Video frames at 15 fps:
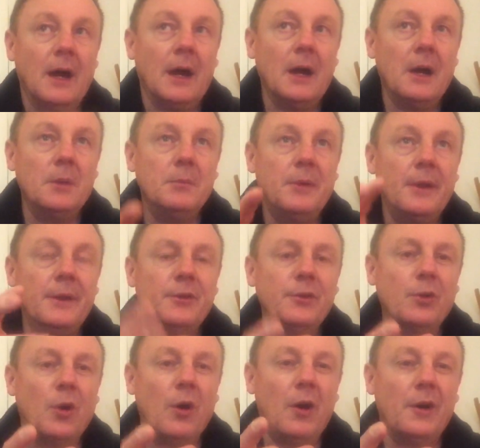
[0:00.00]
And then
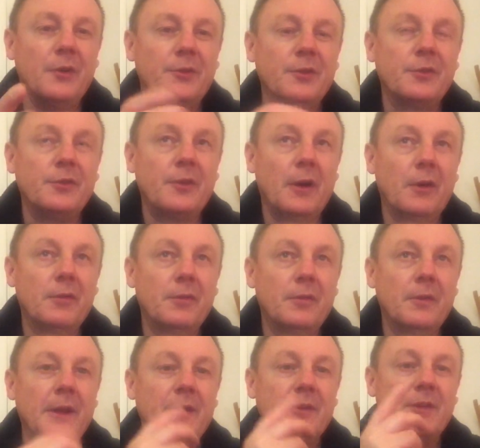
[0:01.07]
you've got to ask
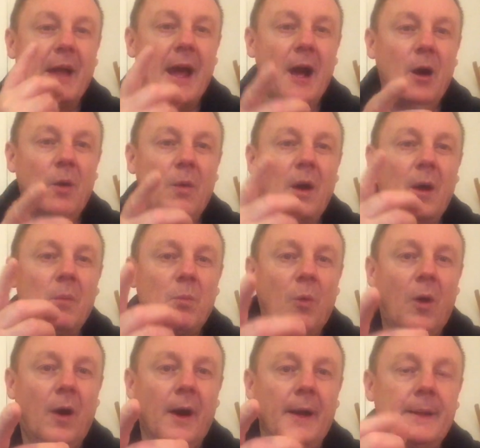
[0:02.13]
yourself is how and
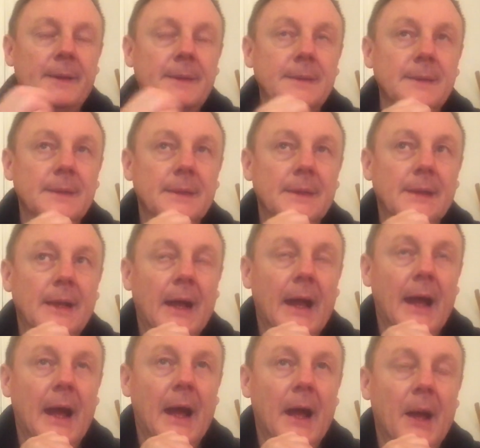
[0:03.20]
why.
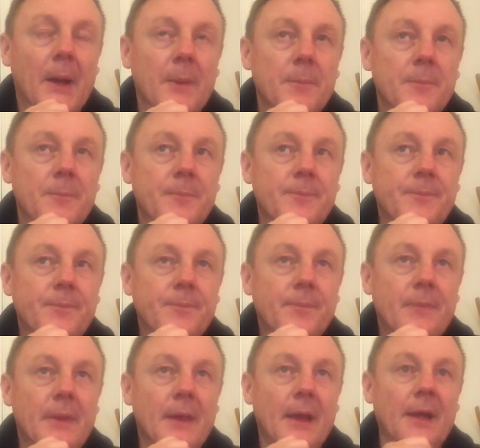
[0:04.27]
And
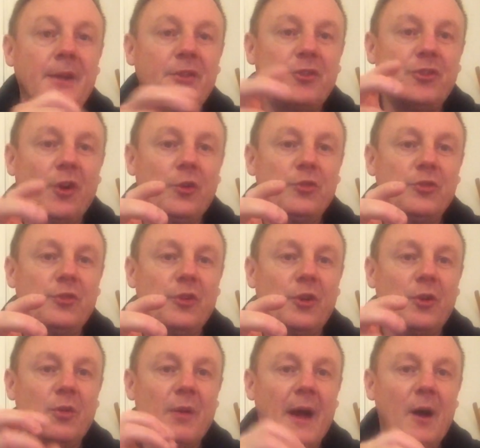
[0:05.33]
it shows
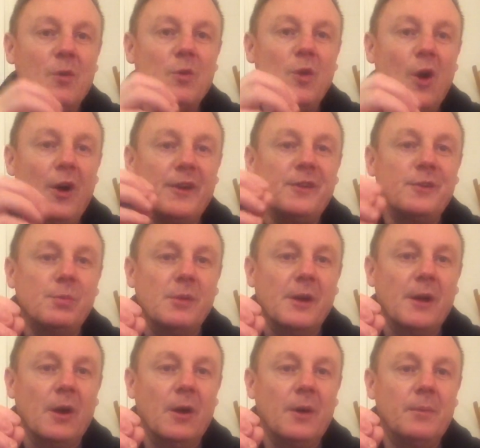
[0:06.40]
you how guided
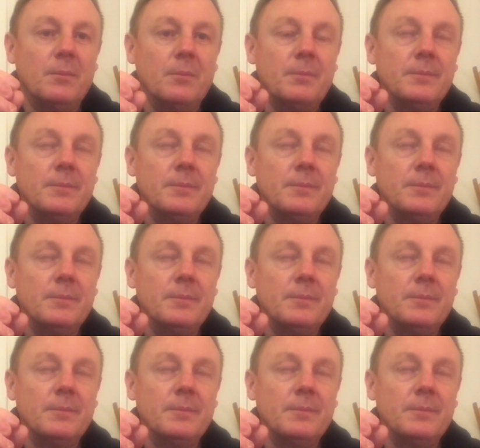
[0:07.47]
we are.